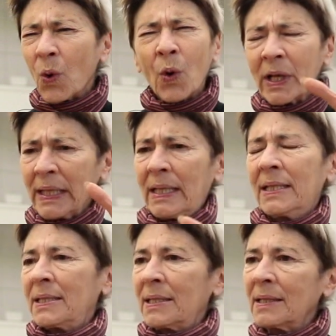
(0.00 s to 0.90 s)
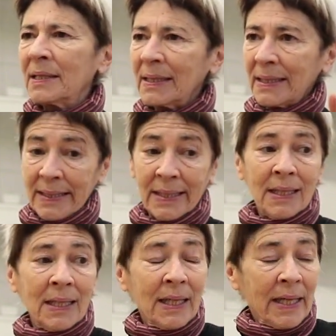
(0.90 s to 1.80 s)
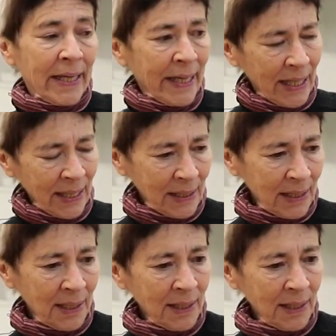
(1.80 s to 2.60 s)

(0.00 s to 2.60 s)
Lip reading: organizing. And